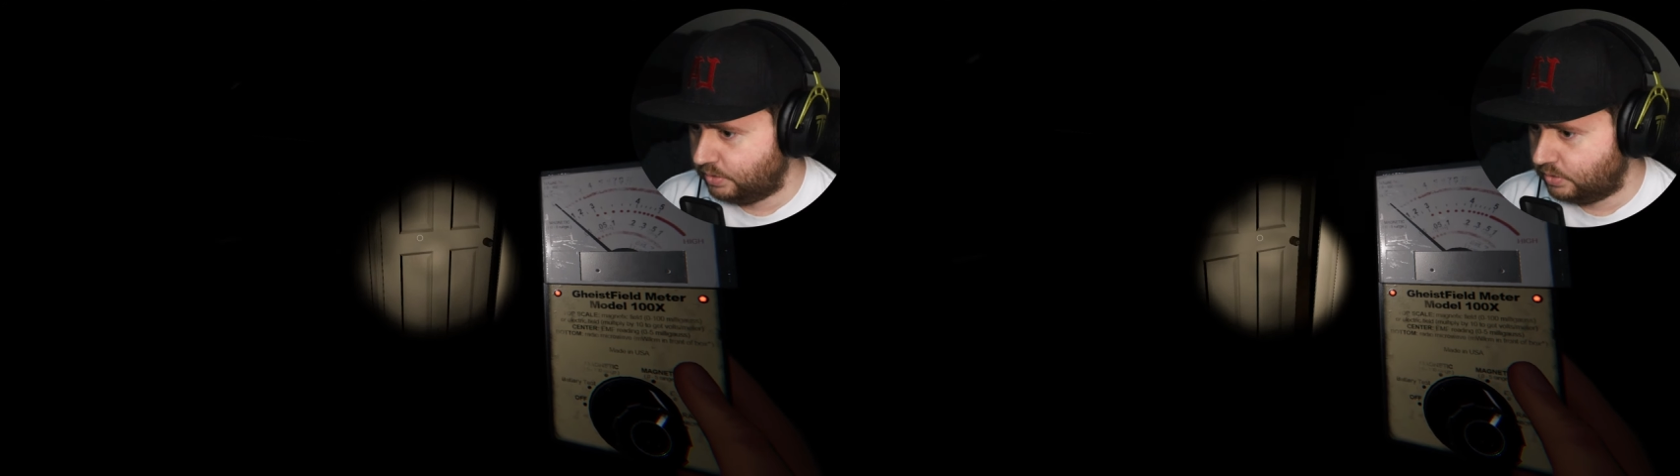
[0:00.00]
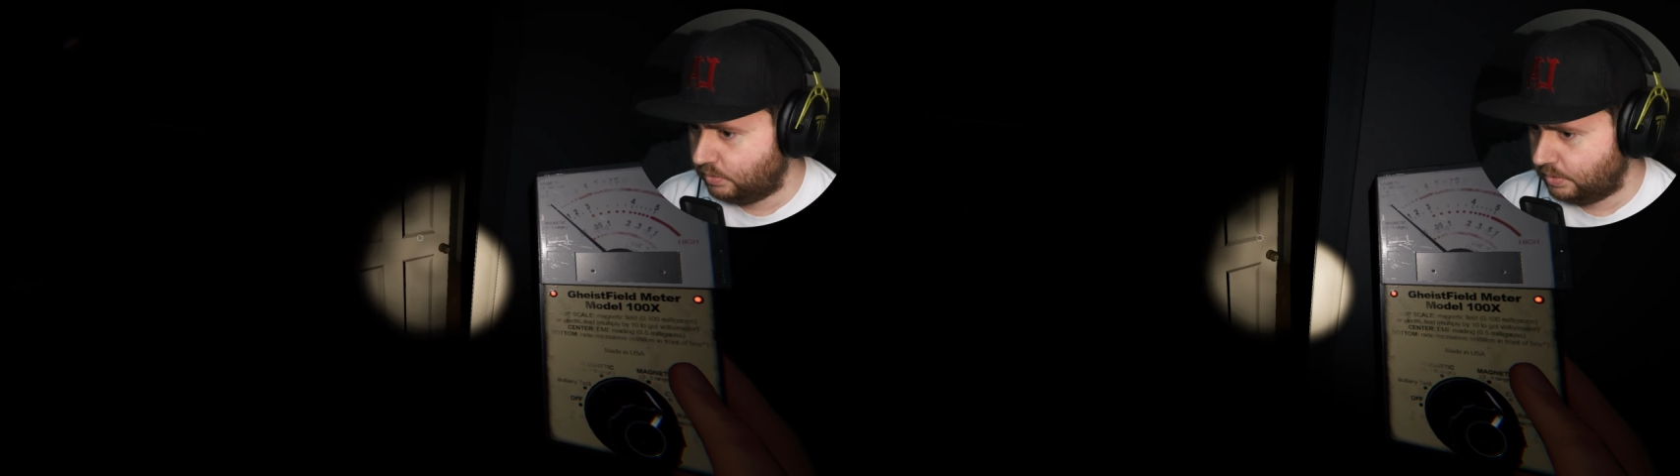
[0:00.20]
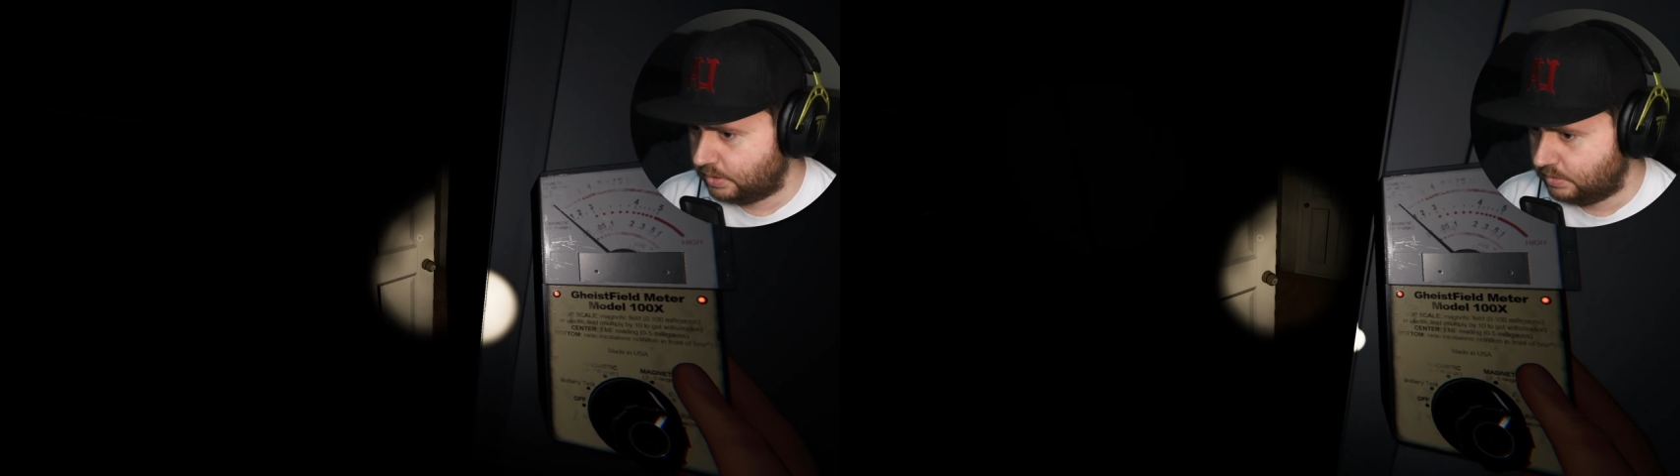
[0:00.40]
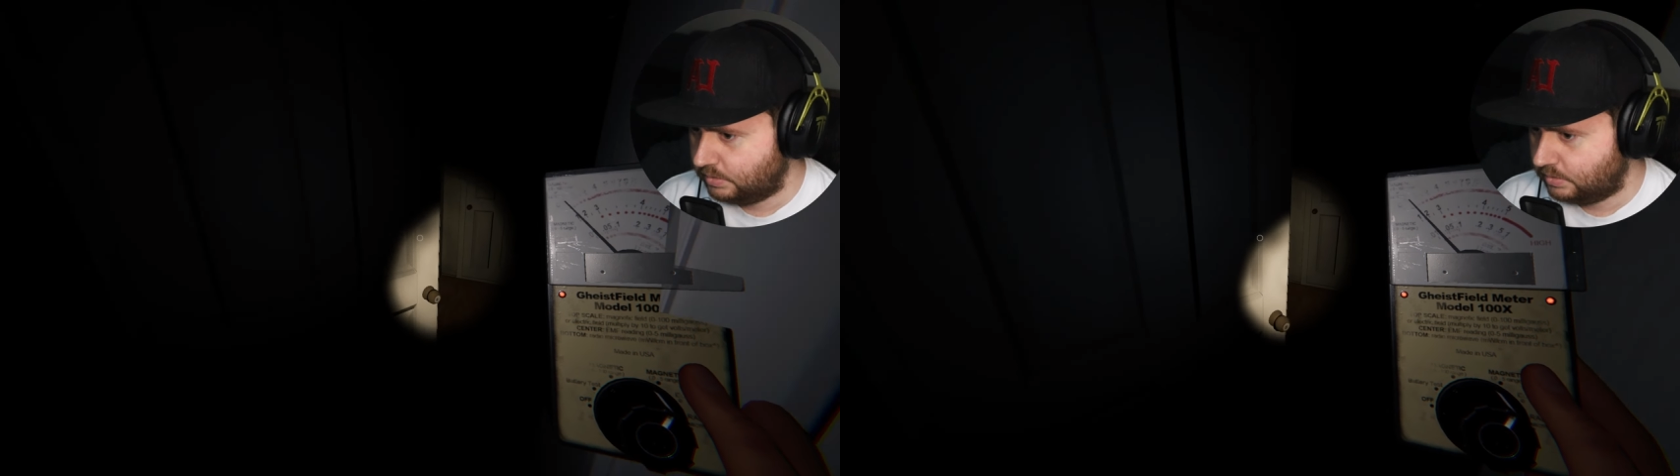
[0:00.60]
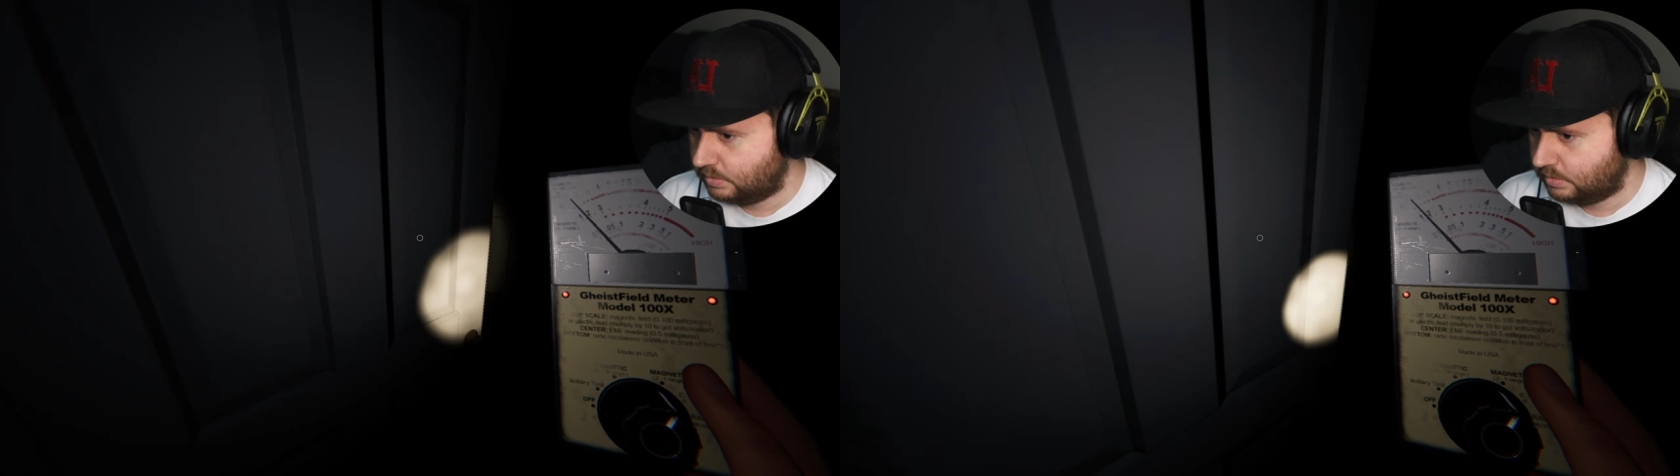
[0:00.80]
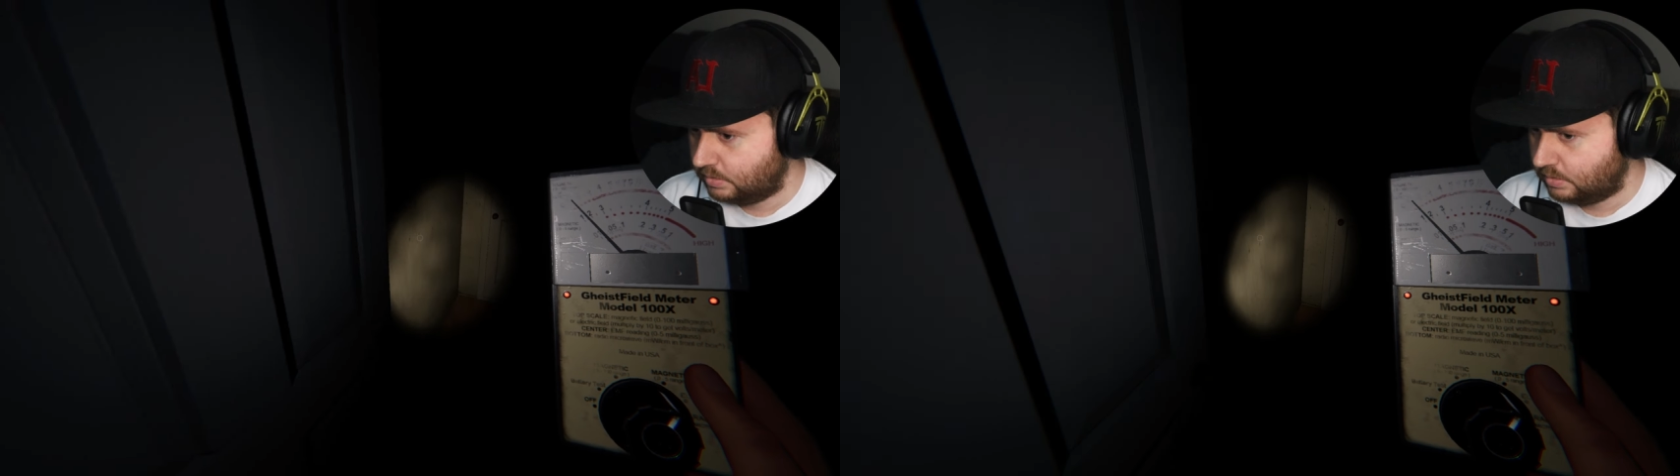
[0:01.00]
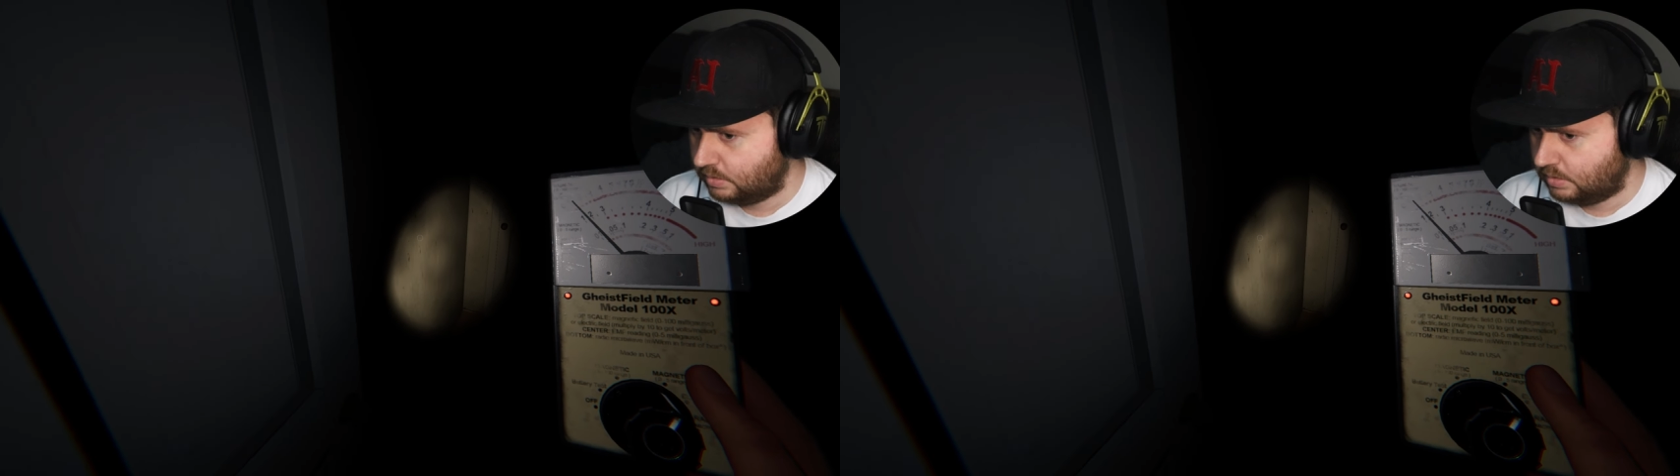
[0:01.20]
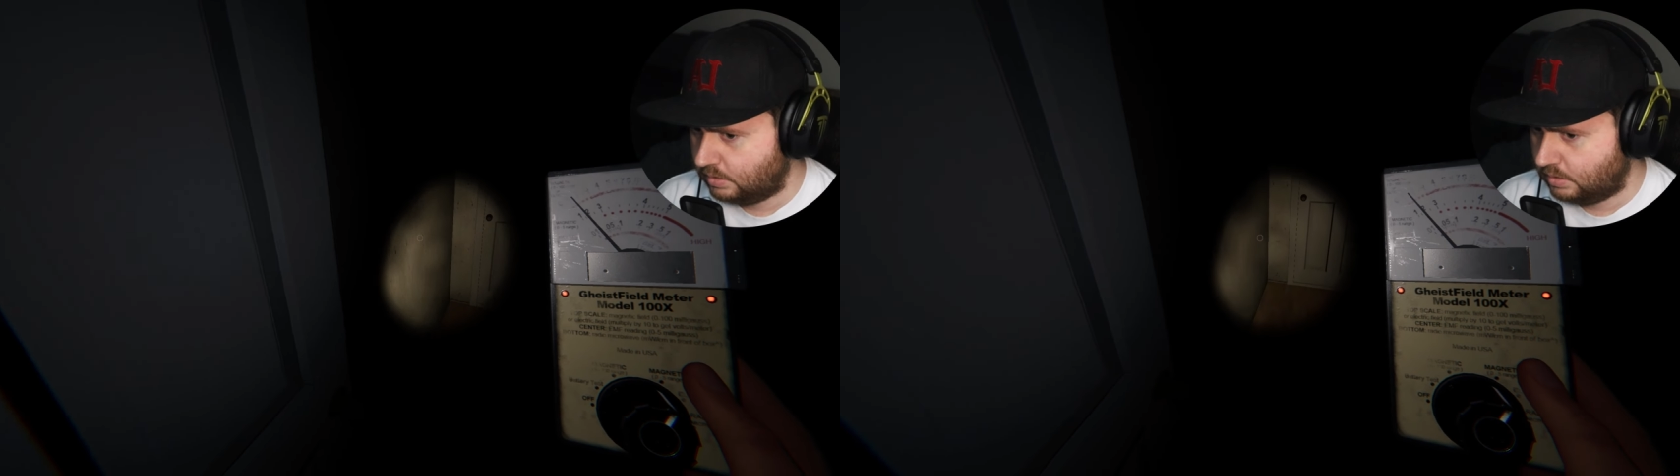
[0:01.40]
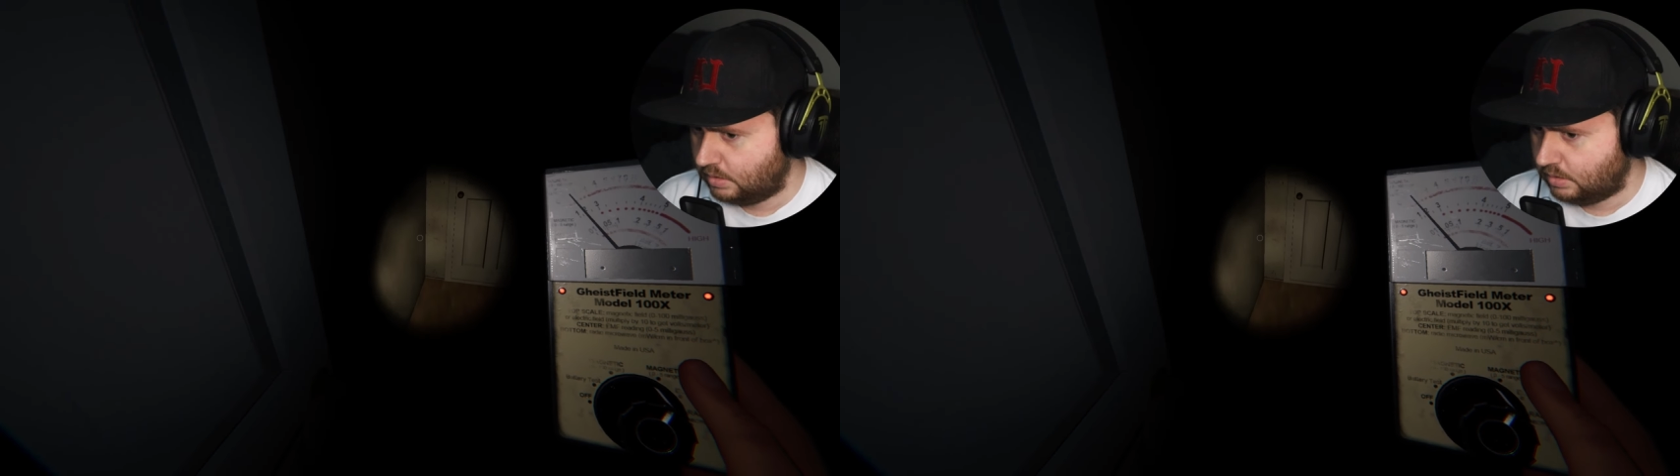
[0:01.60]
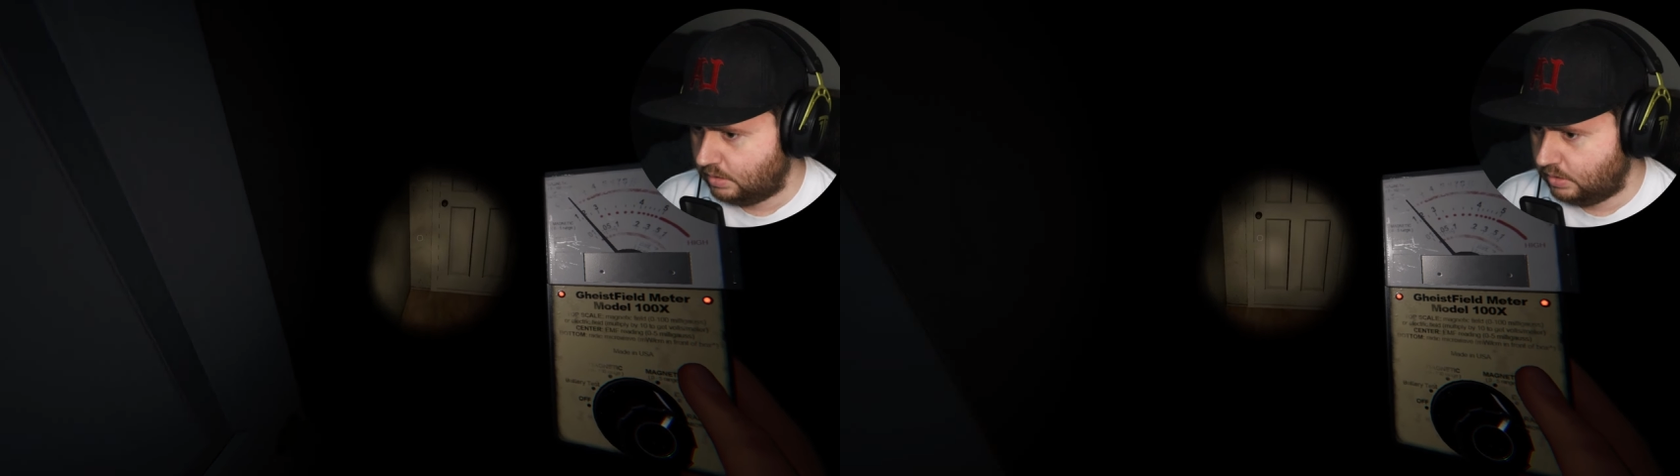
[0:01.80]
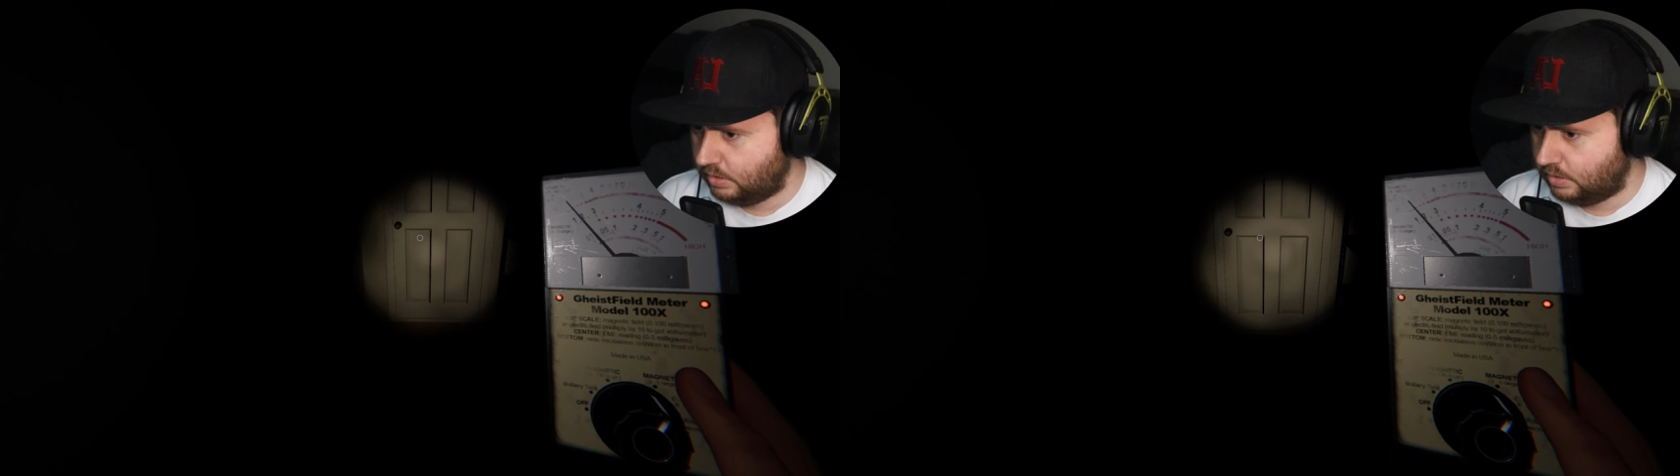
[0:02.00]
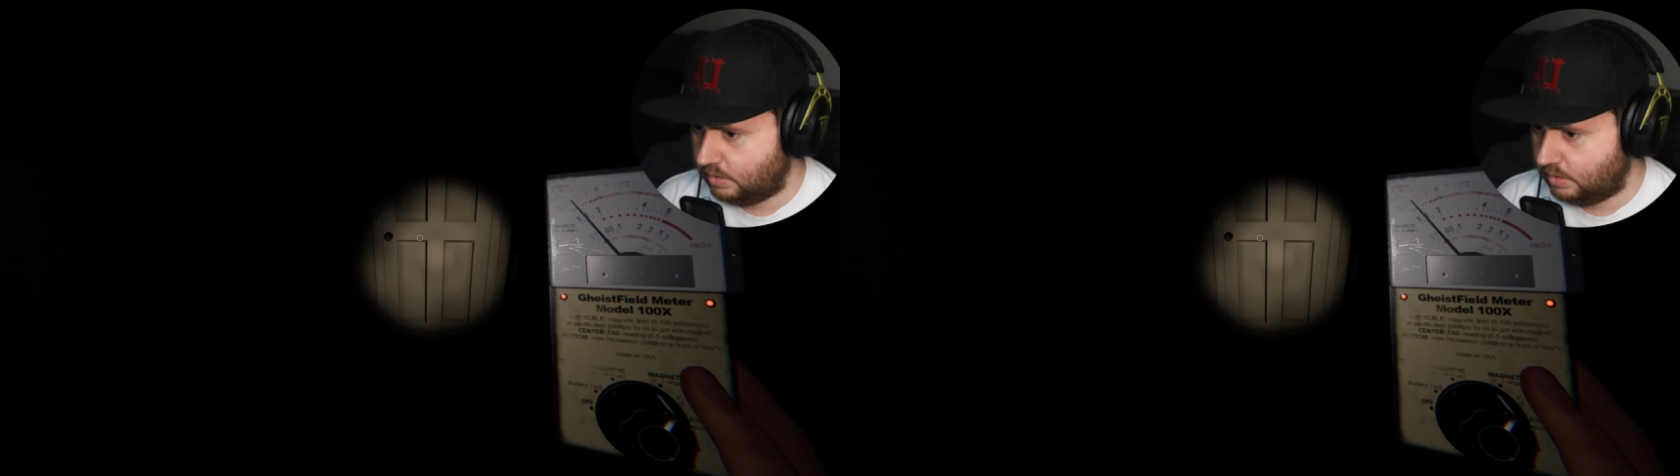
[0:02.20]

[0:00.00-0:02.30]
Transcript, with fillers: door. Ghost orb.